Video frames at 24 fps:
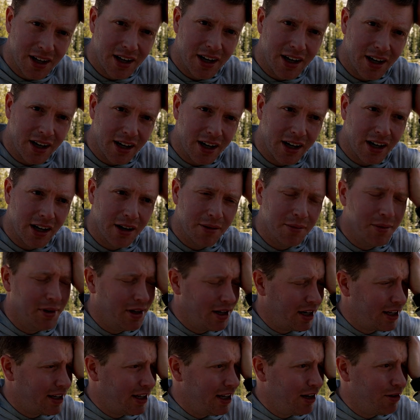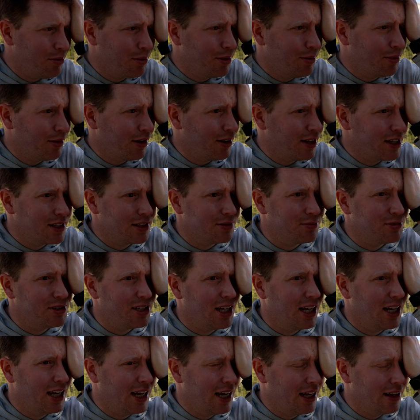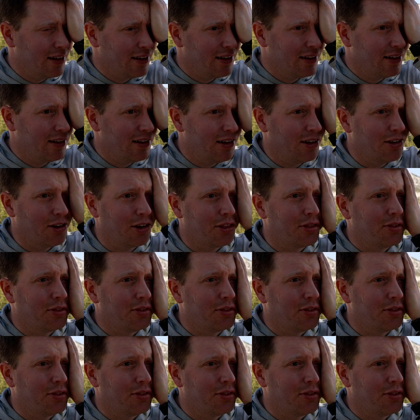I can't remember the lakes I'm staying at on the